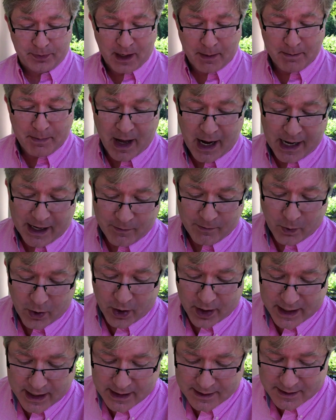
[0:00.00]
body of
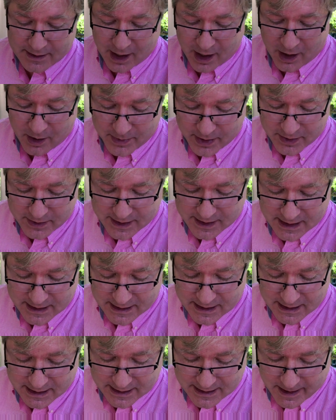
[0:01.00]
work is almost
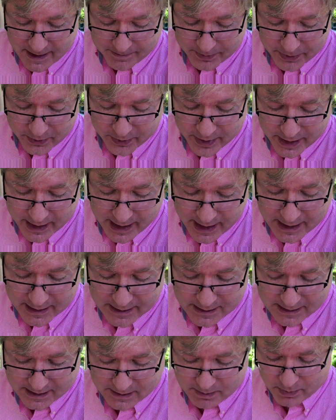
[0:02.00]
as exemplary
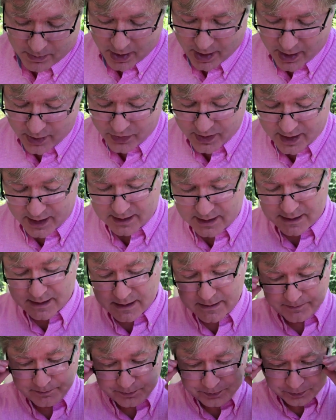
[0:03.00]
as
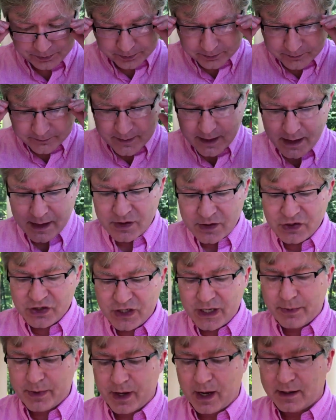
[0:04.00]
Martha's.
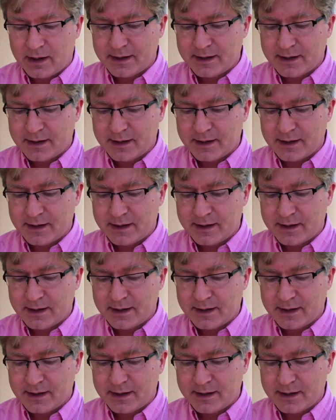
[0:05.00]
She would